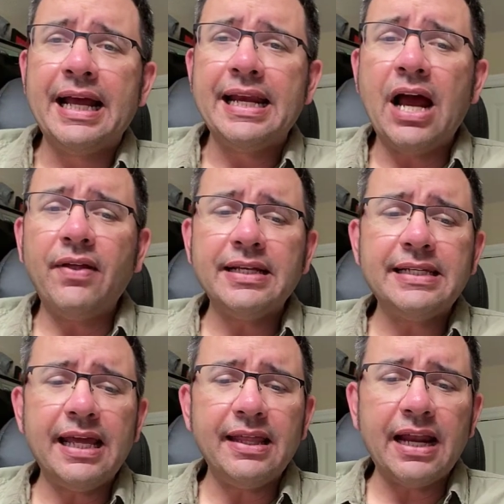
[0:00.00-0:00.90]
Now, they
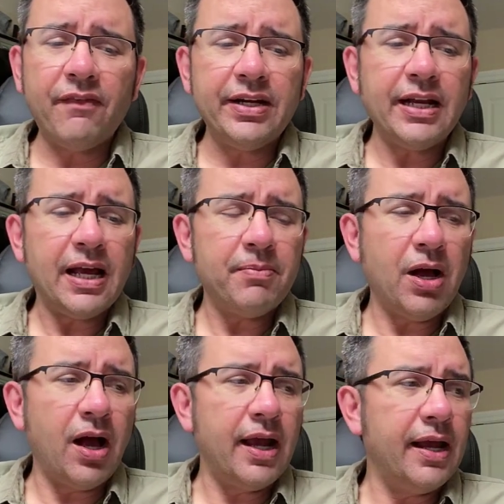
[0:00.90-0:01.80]
say that every
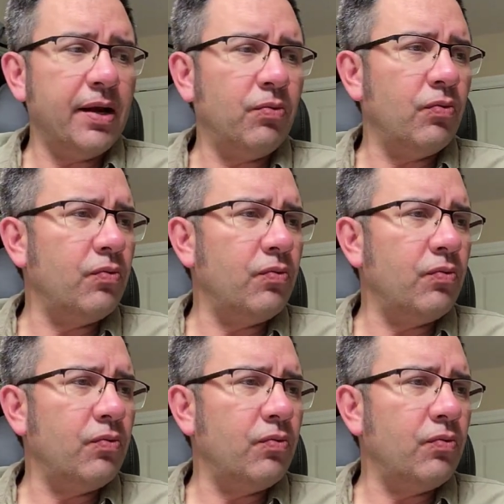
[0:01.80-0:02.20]
time a